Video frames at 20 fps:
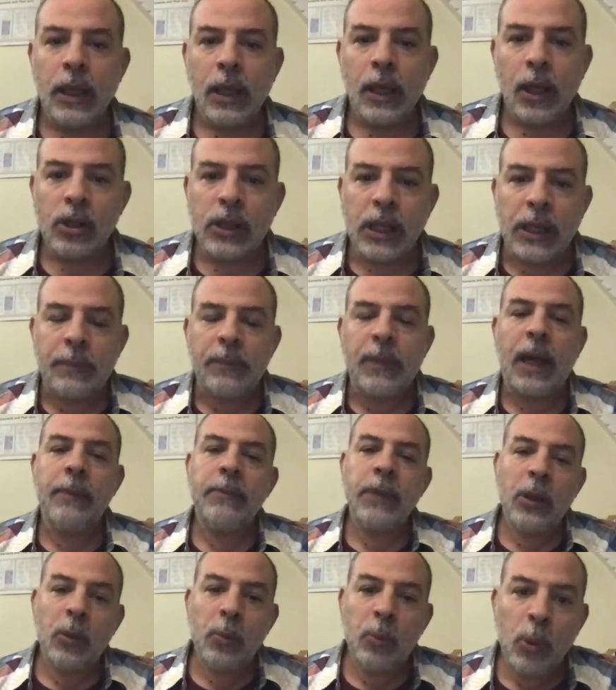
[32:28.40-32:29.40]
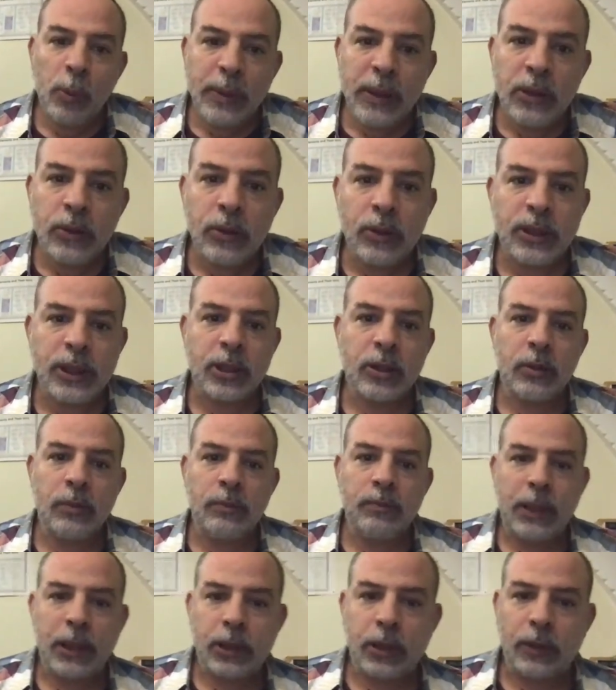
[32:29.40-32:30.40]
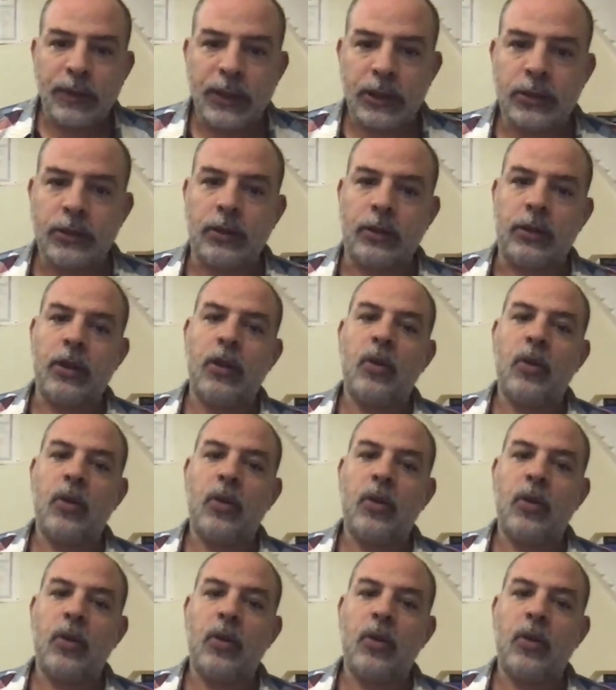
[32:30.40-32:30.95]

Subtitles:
Okay, I'm now moving to the second part of this talk,